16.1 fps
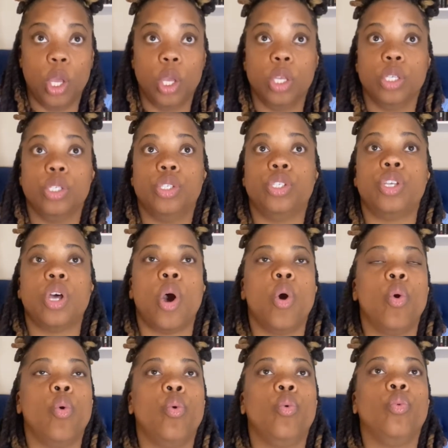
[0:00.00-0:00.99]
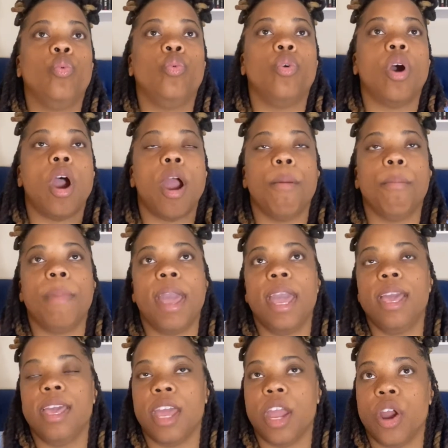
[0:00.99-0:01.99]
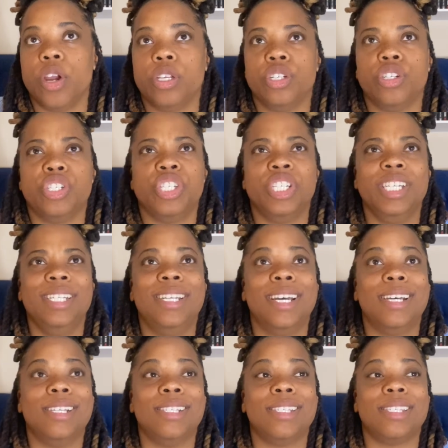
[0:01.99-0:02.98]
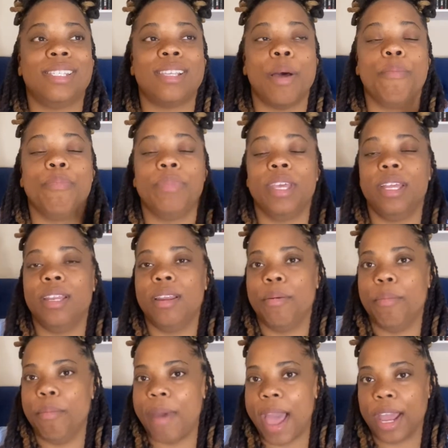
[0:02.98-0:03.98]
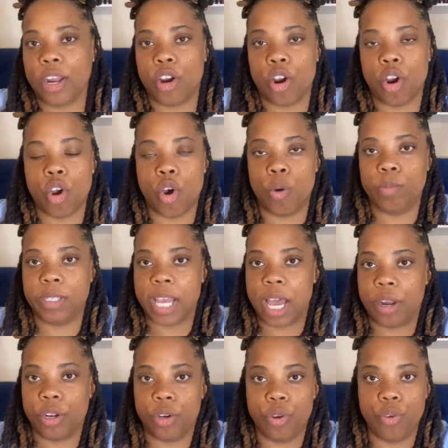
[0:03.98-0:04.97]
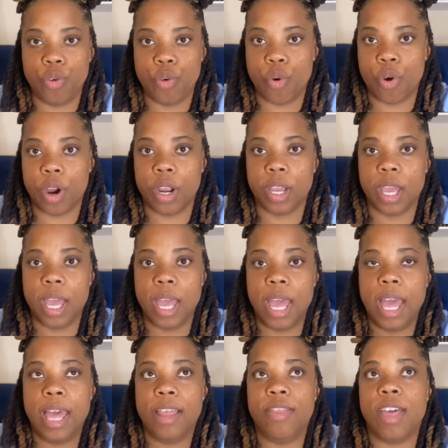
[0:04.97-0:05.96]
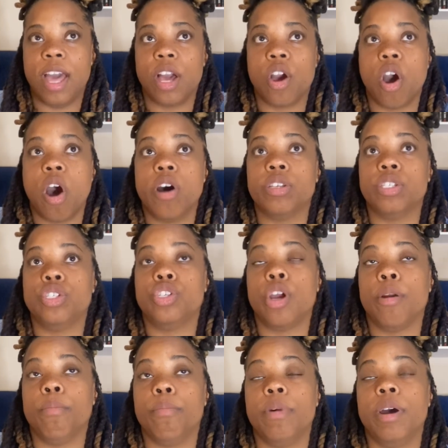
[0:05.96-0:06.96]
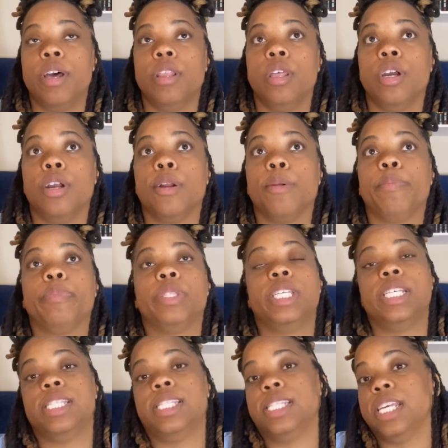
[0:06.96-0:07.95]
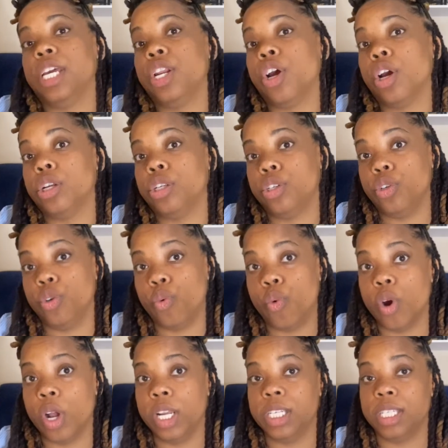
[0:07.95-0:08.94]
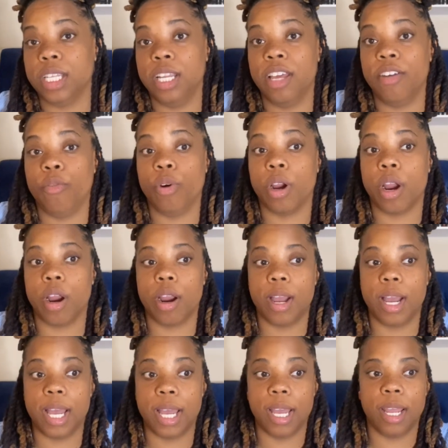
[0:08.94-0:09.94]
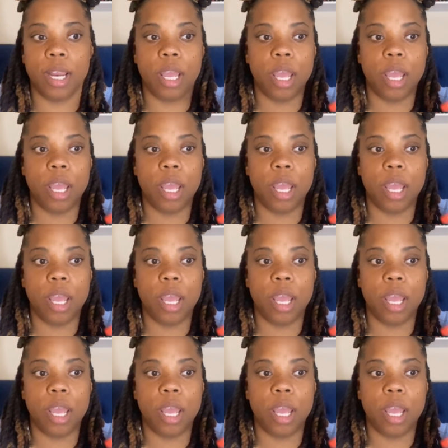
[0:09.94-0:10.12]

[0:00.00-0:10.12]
So our main character, she does something back in her hometown in New York that causes her mother to send her to New Orleans to live with her aunt.